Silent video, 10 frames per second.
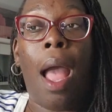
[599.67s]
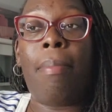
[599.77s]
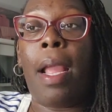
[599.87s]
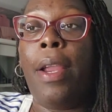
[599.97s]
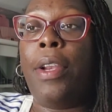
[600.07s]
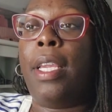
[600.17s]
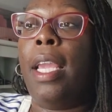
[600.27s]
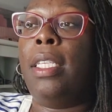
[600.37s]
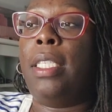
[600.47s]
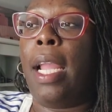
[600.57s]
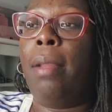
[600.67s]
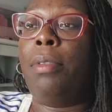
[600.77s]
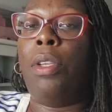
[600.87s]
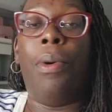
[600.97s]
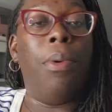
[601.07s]
I'm not here to kink
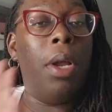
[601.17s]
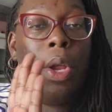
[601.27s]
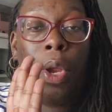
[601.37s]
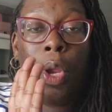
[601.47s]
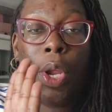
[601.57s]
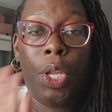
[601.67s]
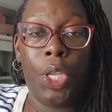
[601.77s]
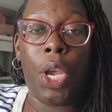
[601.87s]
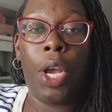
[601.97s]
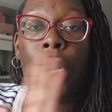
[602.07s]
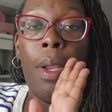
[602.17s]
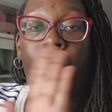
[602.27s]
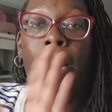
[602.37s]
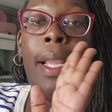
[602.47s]
shame, so young